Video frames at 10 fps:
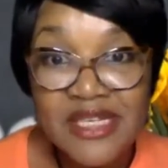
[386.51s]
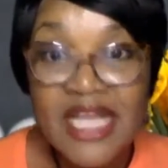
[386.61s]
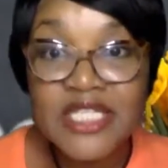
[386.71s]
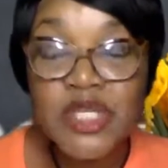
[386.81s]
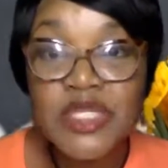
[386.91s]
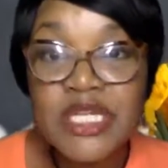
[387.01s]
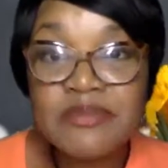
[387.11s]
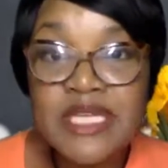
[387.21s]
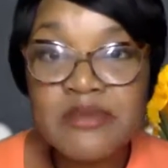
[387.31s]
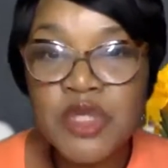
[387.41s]
And so
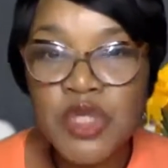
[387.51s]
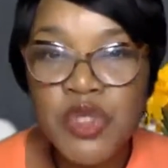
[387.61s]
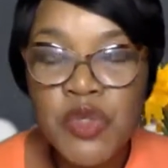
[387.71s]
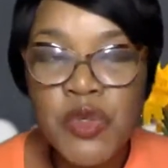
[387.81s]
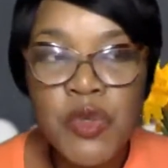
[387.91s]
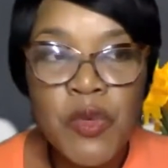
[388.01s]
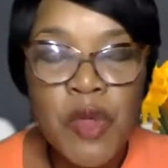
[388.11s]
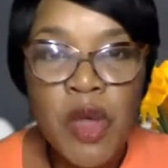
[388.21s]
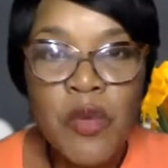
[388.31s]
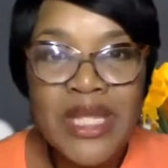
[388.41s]
sometimes too,
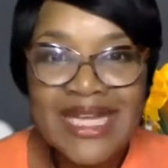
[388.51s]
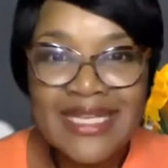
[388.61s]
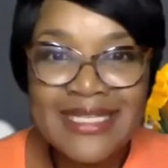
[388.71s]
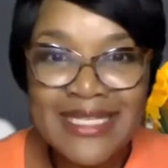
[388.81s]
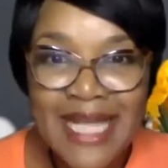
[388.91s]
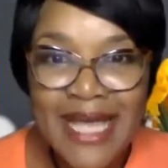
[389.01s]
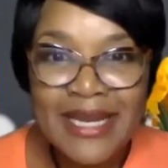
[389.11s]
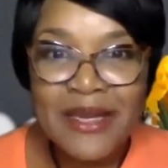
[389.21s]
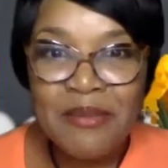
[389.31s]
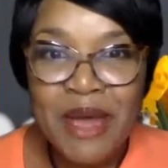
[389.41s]
we get
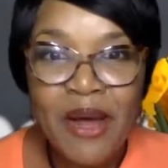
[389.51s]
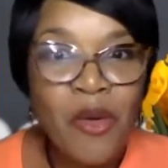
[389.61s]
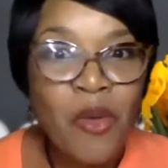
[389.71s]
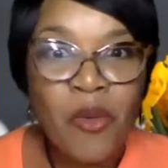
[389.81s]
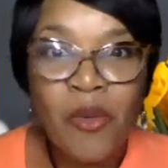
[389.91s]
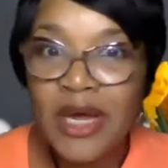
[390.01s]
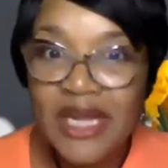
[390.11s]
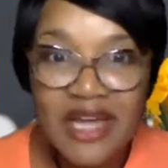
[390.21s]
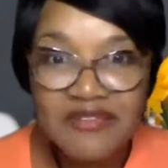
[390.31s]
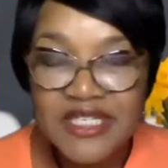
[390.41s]
excited about what
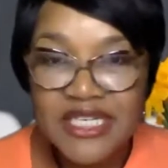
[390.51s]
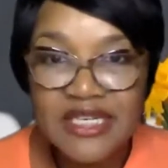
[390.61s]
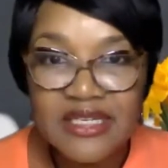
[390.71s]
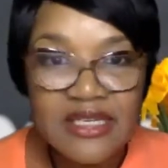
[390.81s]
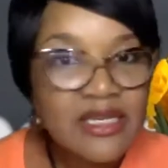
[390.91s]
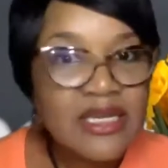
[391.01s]
I've done,